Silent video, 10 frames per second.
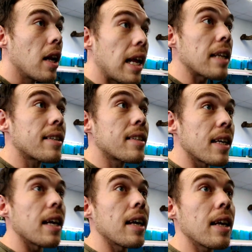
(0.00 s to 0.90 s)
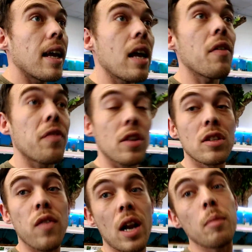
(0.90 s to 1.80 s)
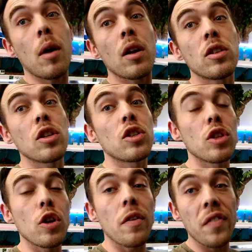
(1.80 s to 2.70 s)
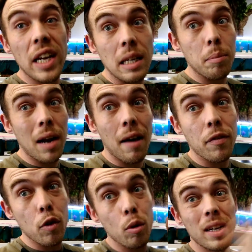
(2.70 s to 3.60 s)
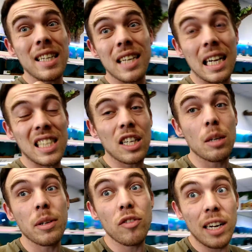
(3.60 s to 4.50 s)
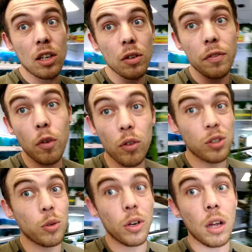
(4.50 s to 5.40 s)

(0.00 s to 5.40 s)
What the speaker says: let's see if the Savannah Monitor's new feeding platform is actually going to be really good for us or